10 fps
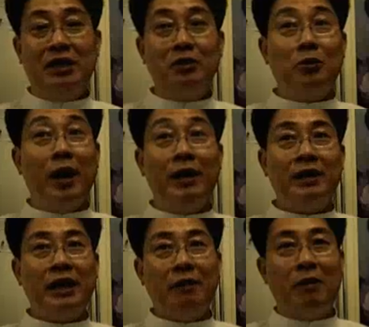know anything
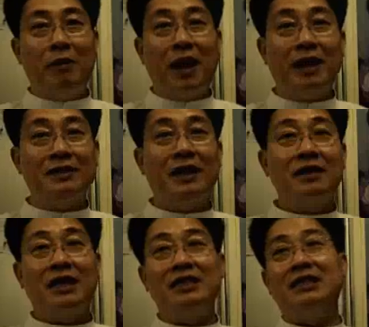about Bahasa, they
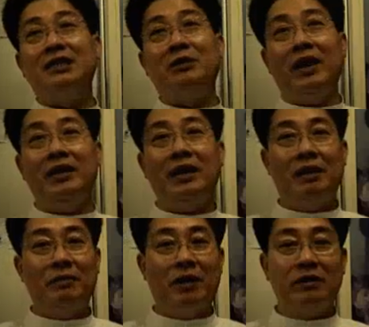didn't know anything
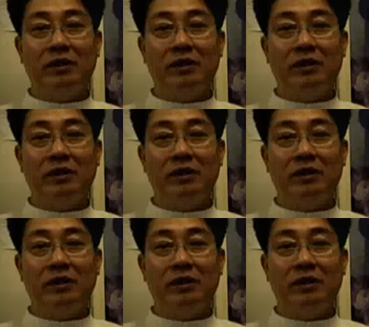about,